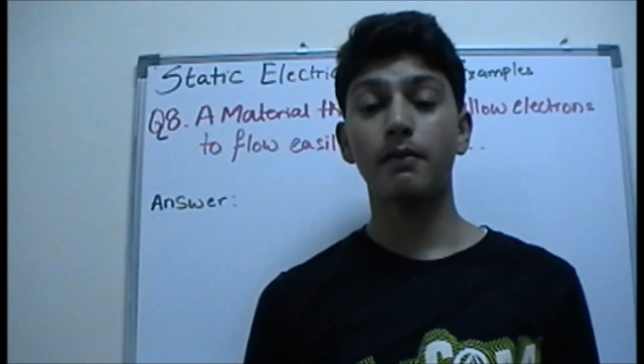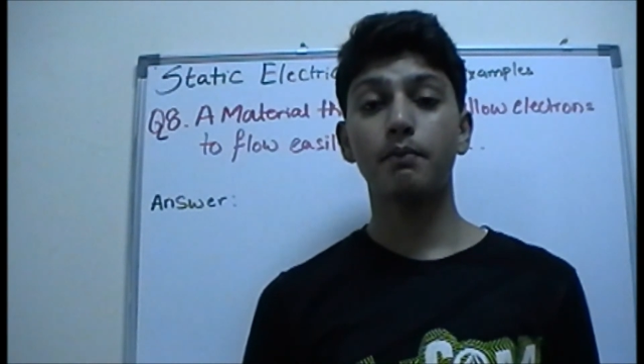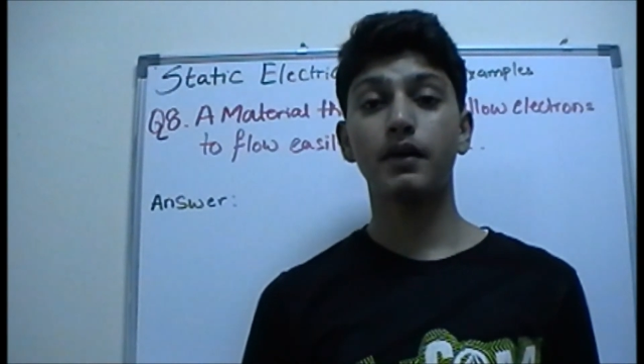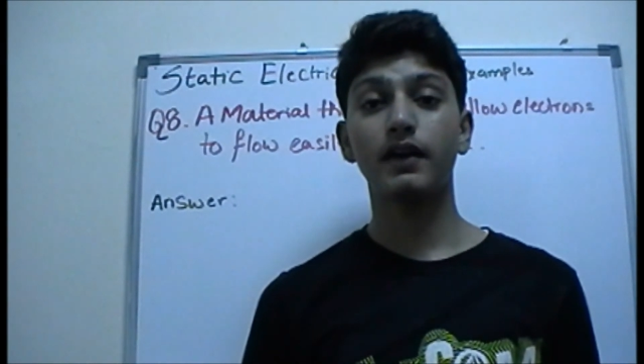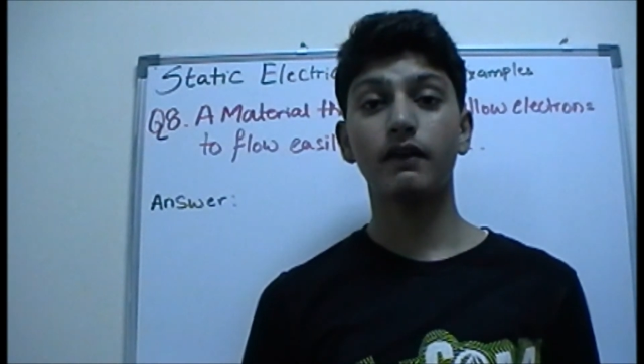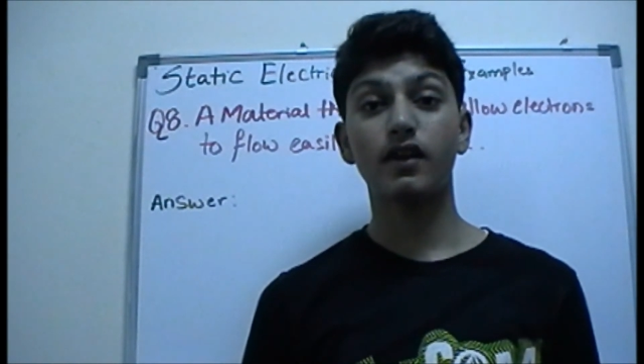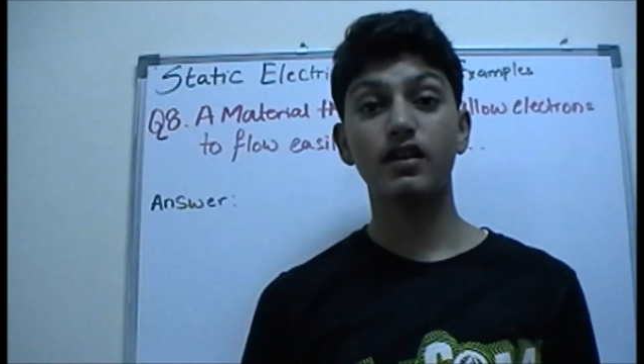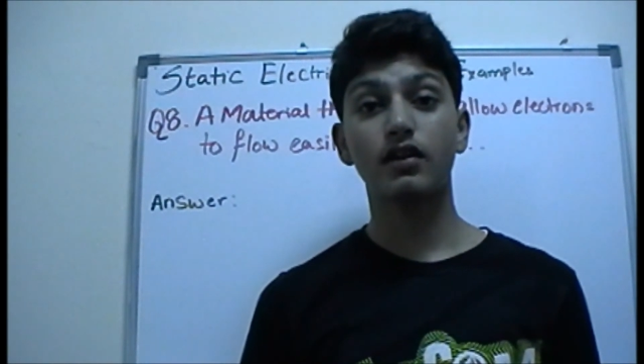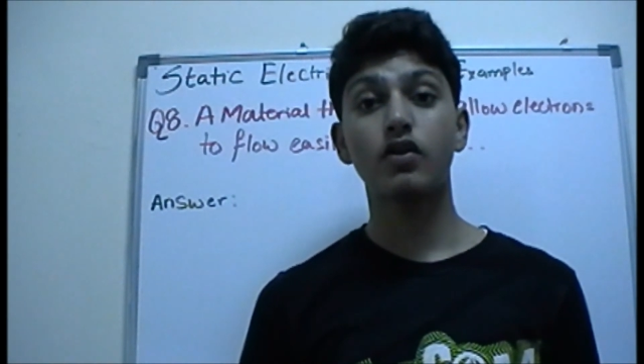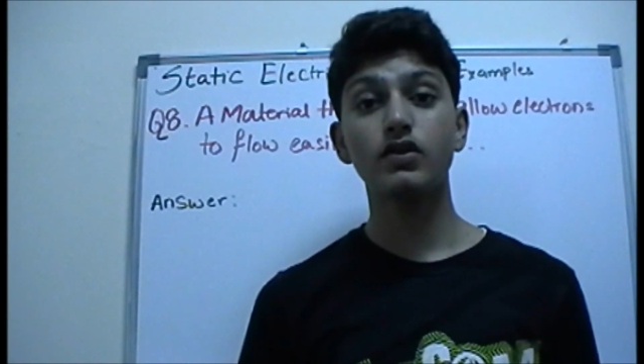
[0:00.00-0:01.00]
But when
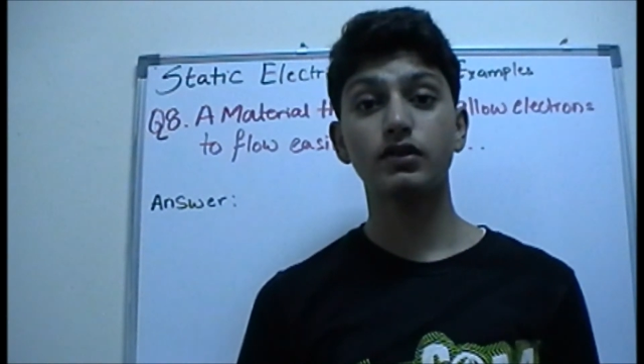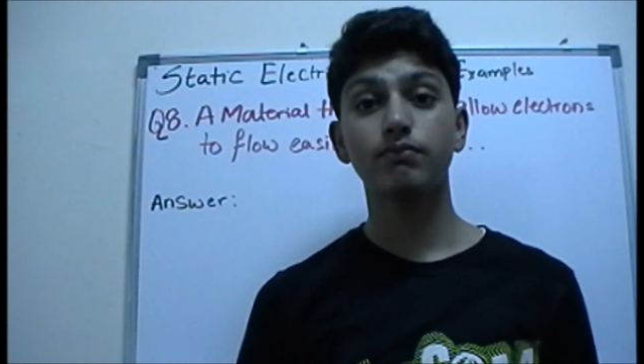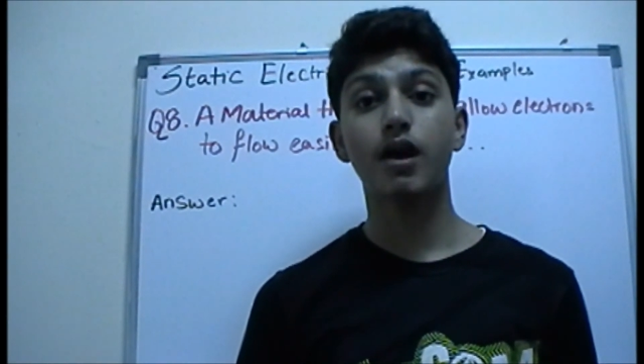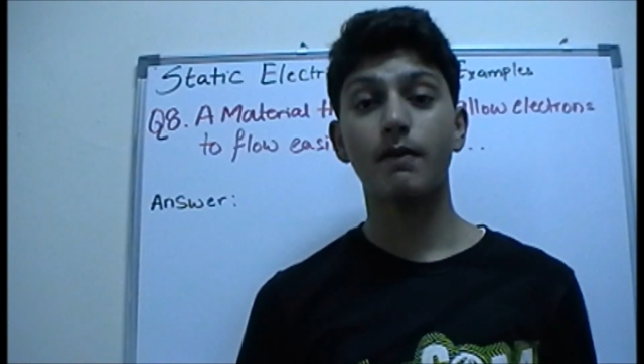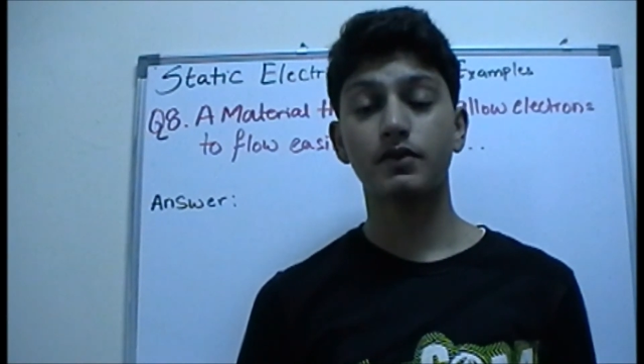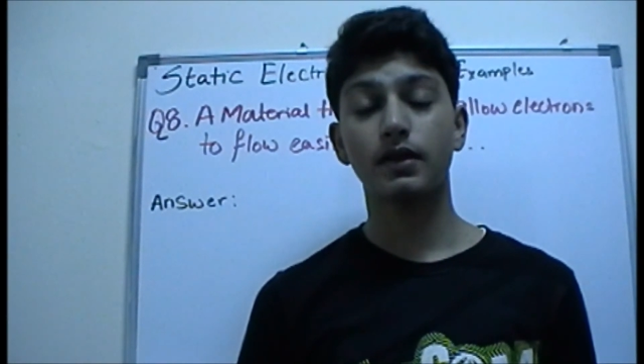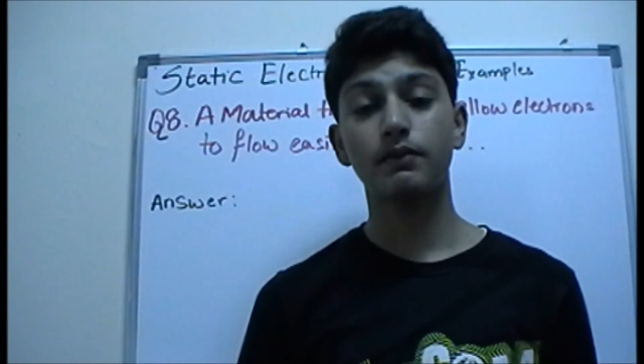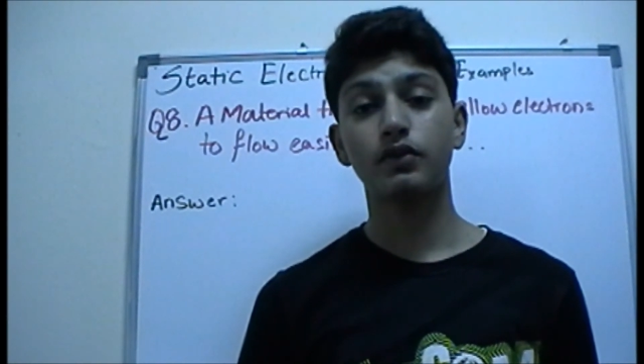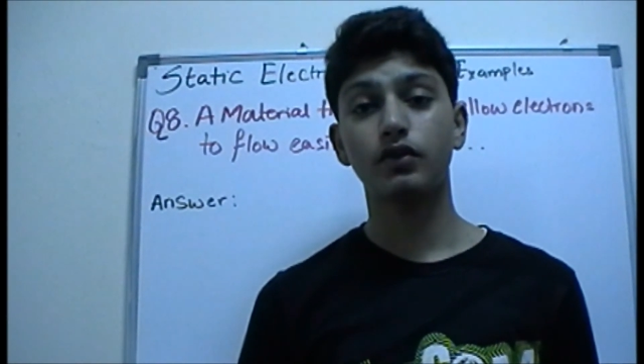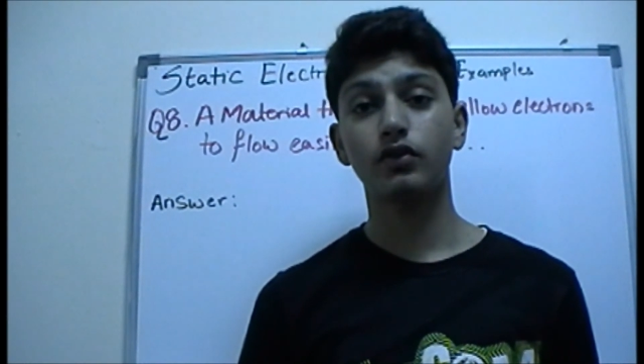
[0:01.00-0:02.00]
a question pops
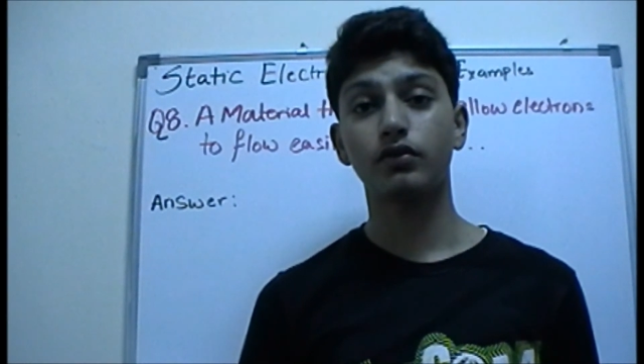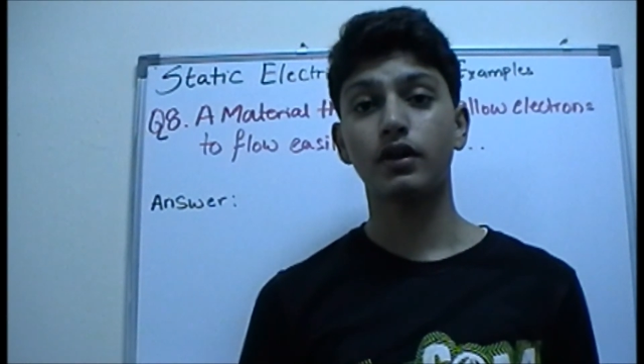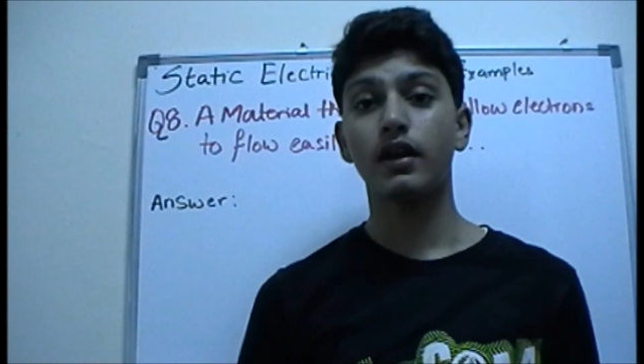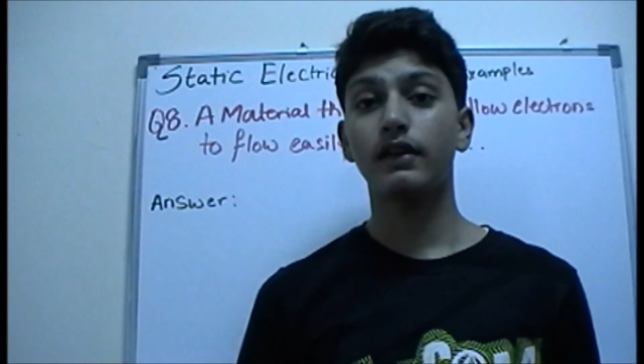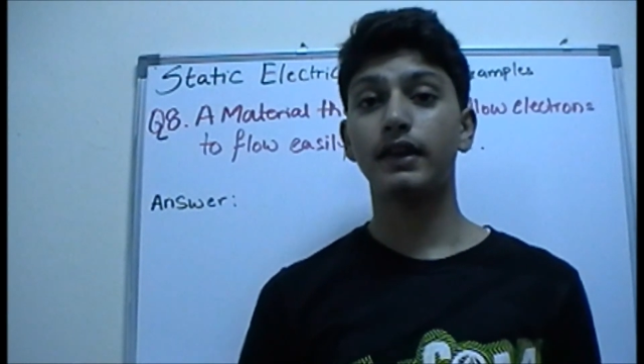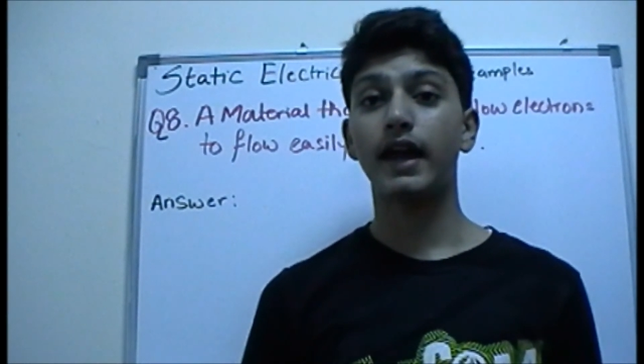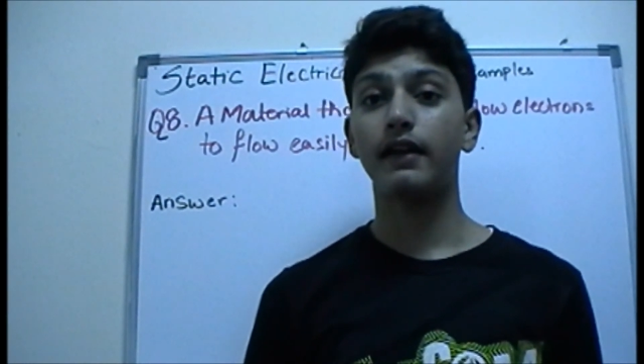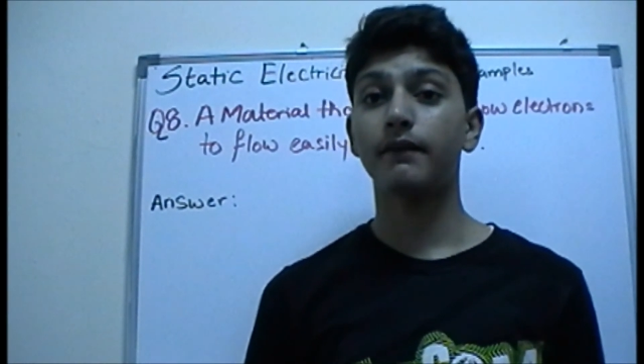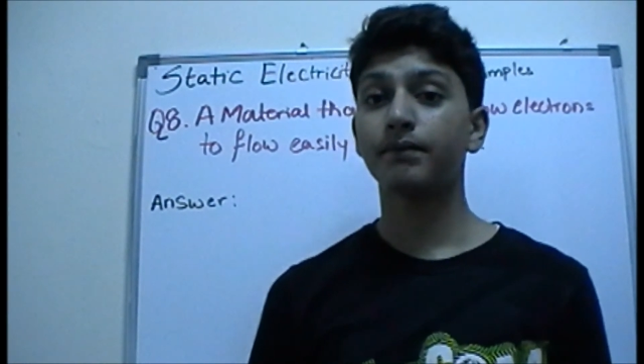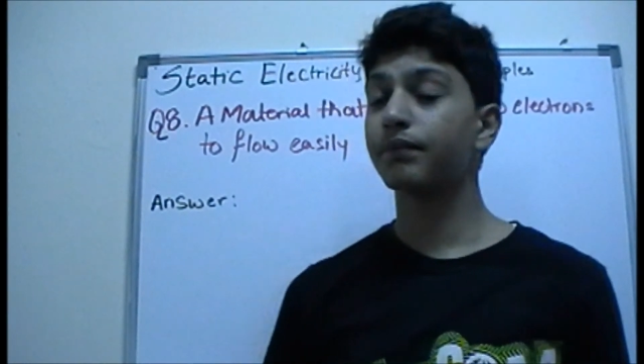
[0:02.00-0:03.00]
up to you
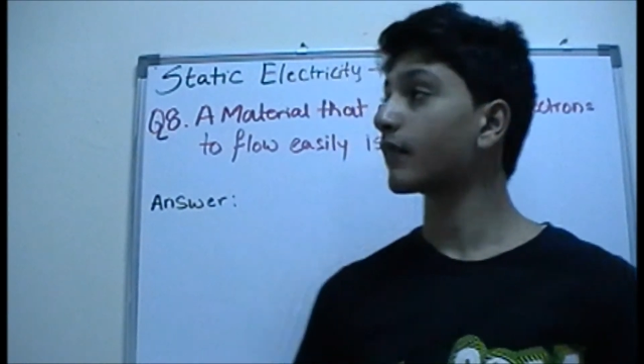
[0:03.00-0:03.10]
that